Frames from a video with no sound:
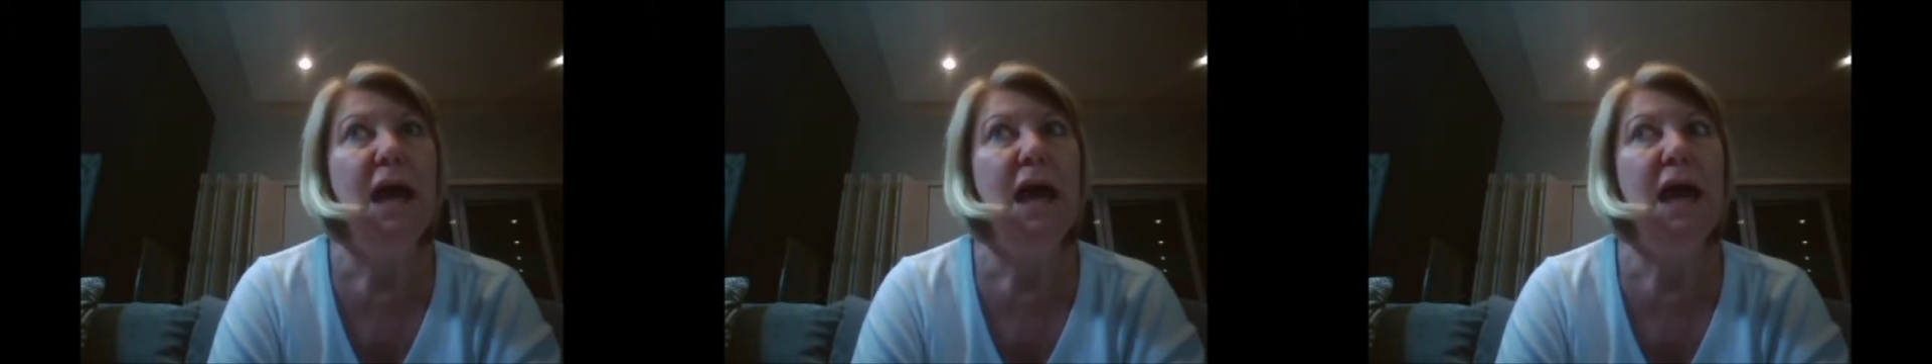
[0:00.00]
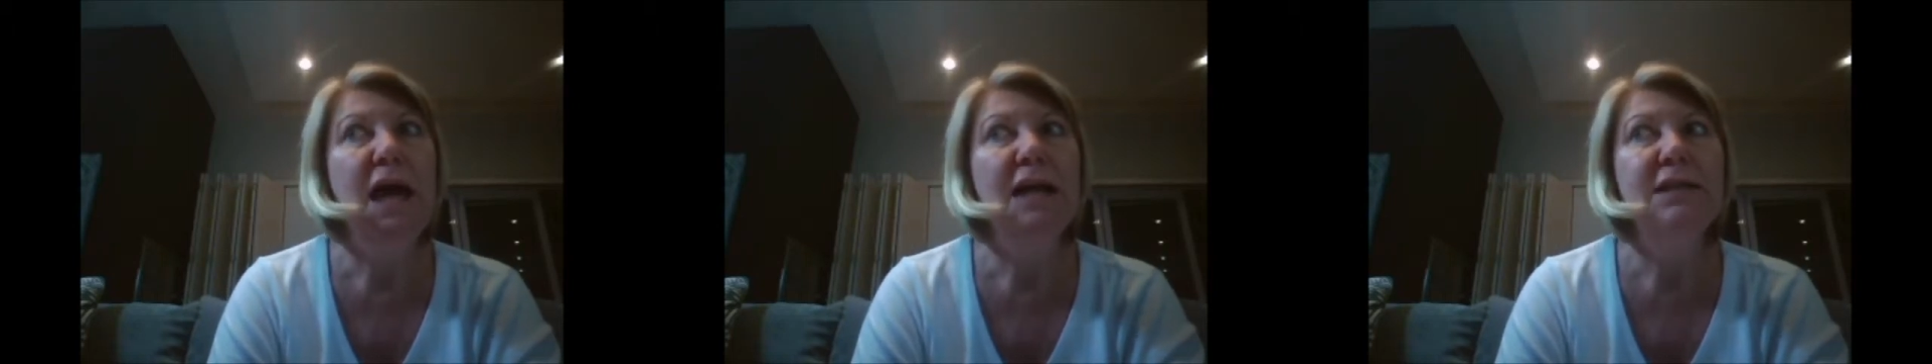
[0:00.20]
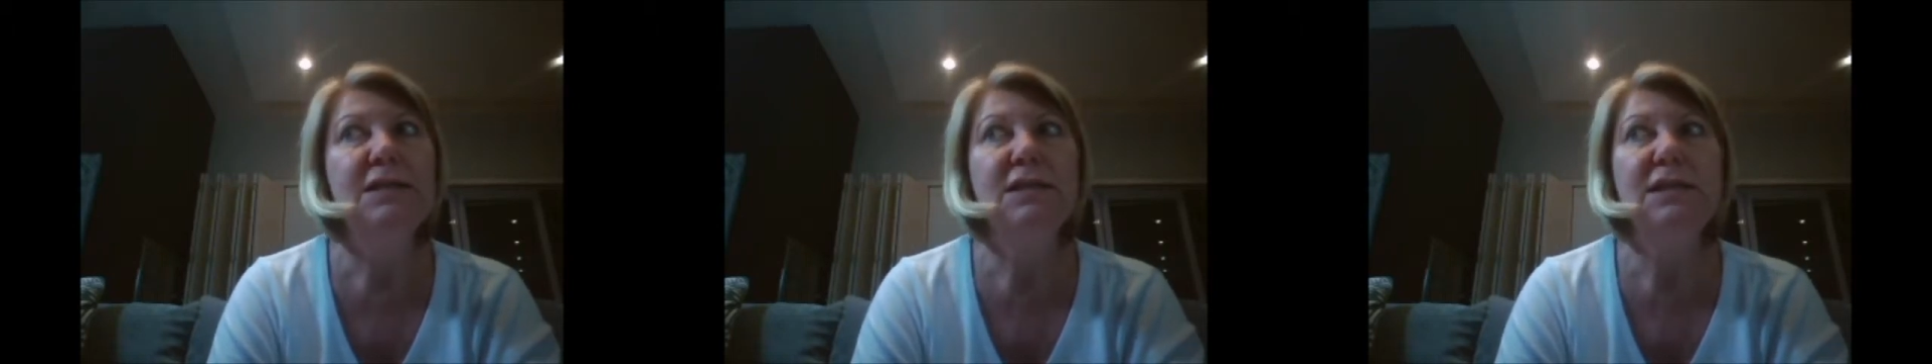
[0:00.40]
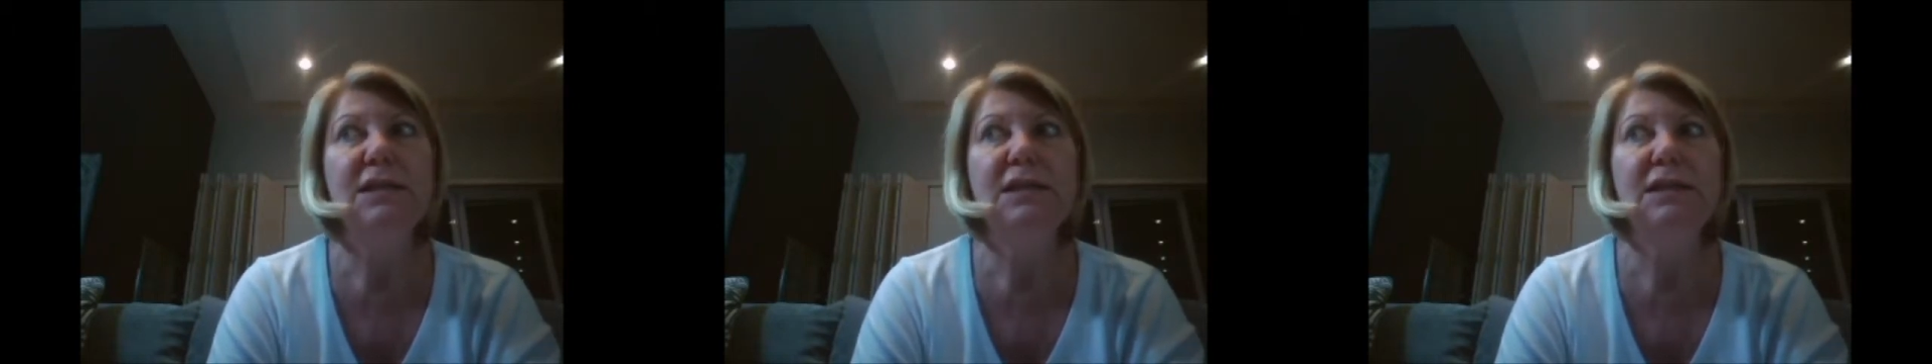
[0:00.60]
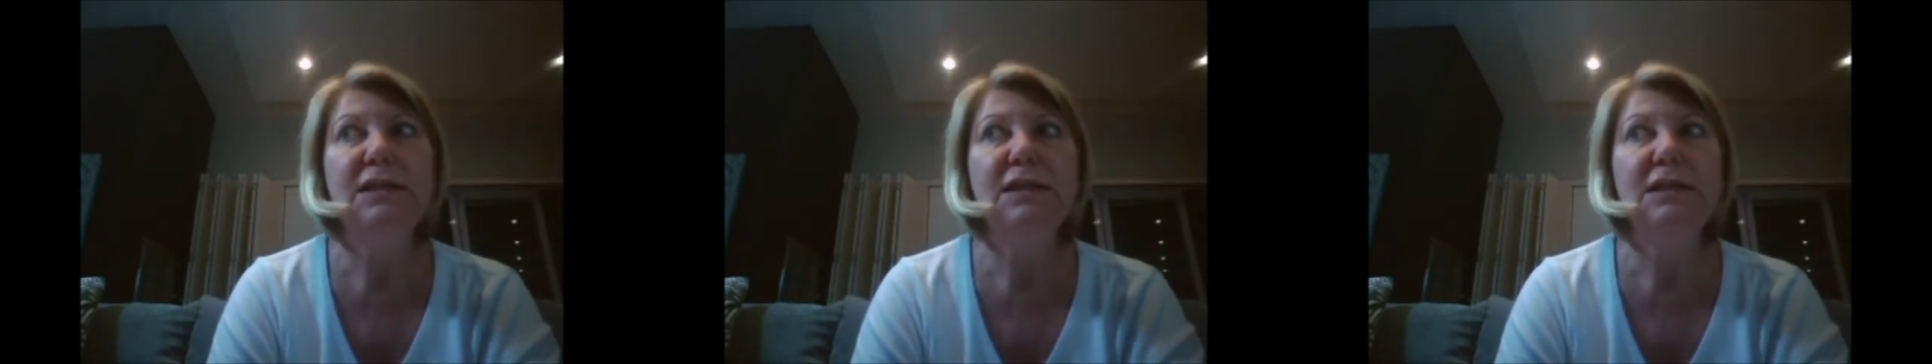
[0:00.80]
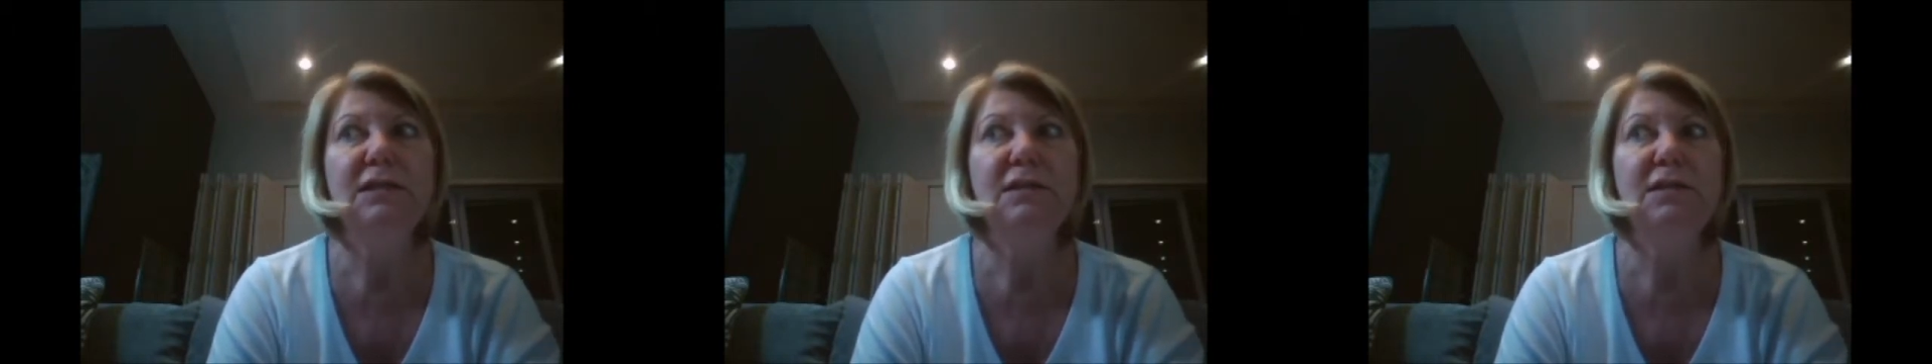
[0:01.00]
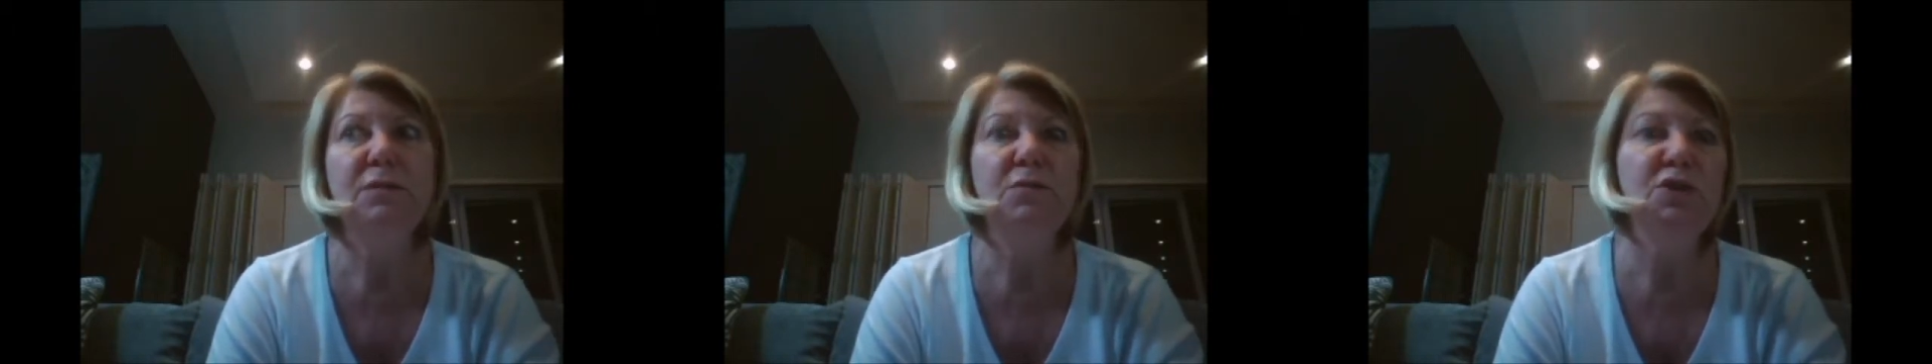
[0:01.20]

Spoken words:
and the